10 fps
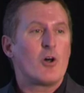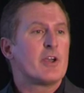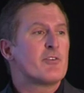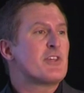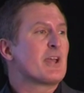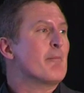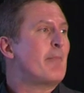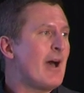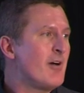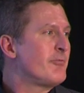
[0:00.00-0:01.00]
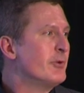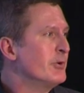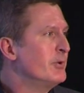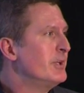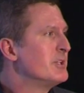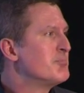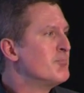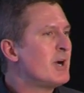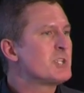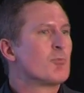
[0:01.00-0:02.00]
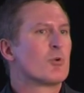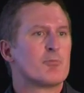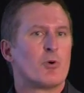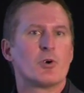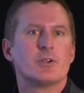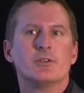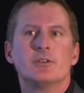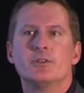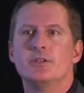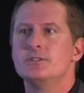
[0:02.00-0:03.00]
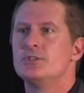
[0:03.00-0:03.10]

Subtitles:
everything about food is much more important to these